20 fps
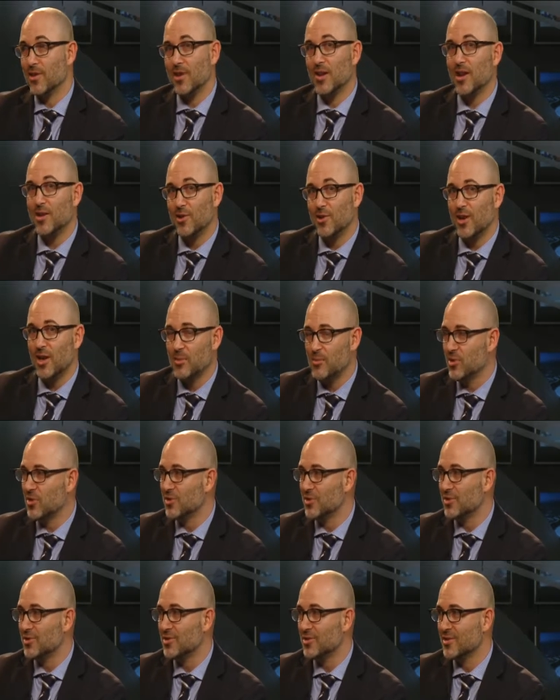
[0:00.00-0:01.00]
other
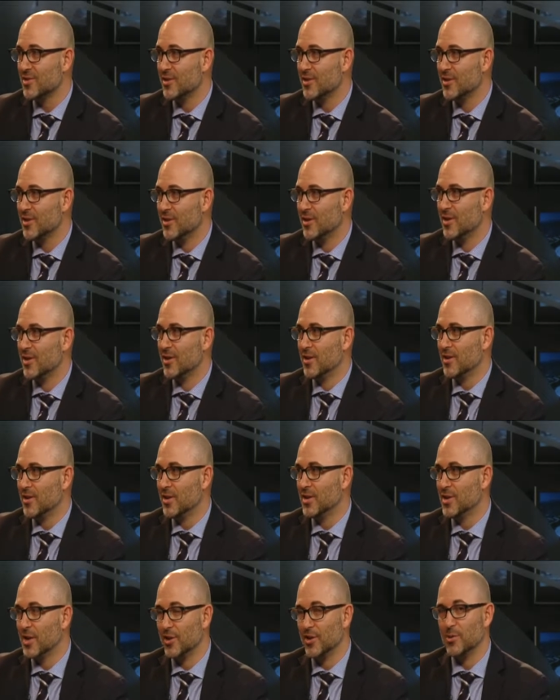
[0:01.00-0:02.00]
chemicals, yeah,
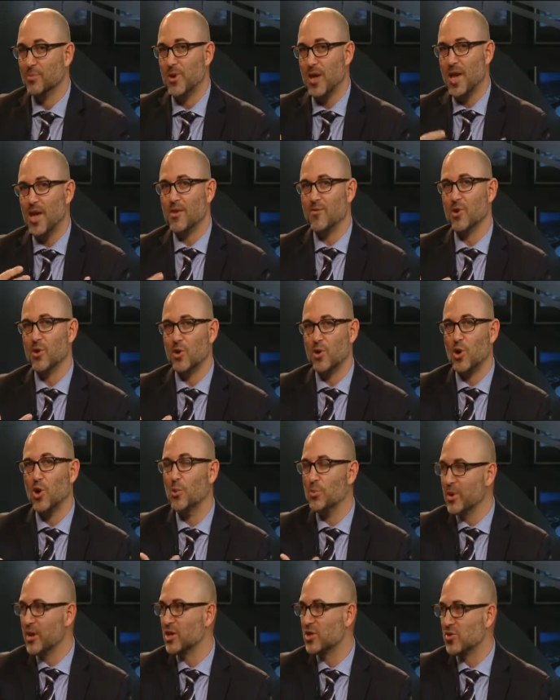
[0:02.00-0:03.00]
these other behavioral
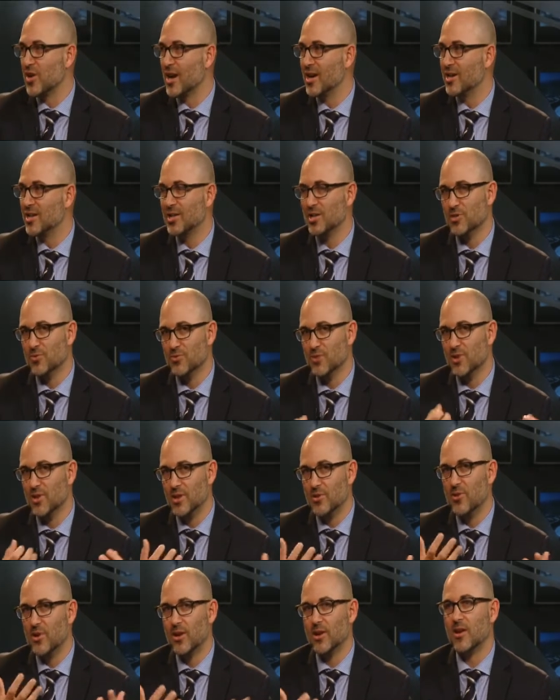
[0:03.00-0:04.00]
coping strategies are
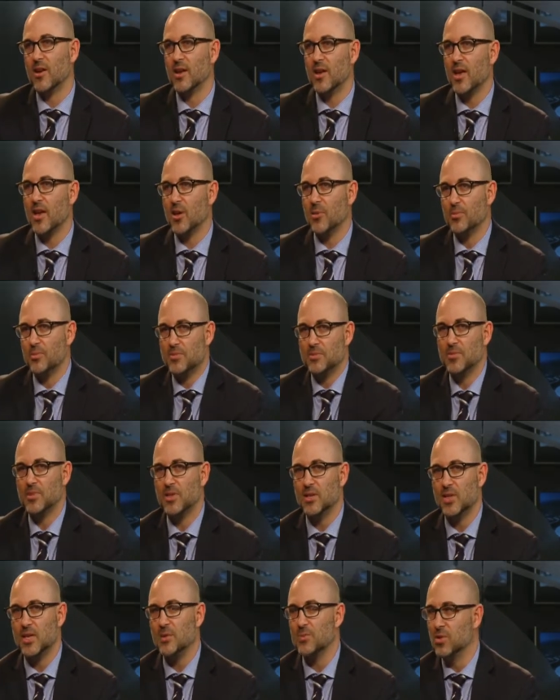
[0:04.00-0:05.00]
really what are going to help
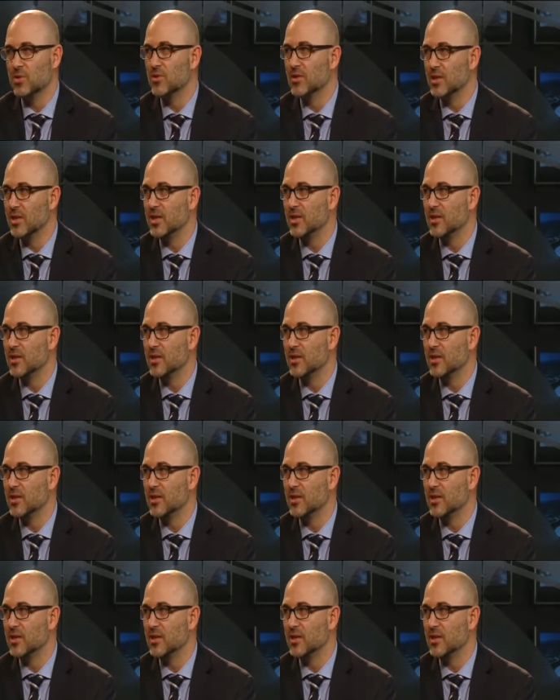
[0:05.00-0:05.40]
keep you clean.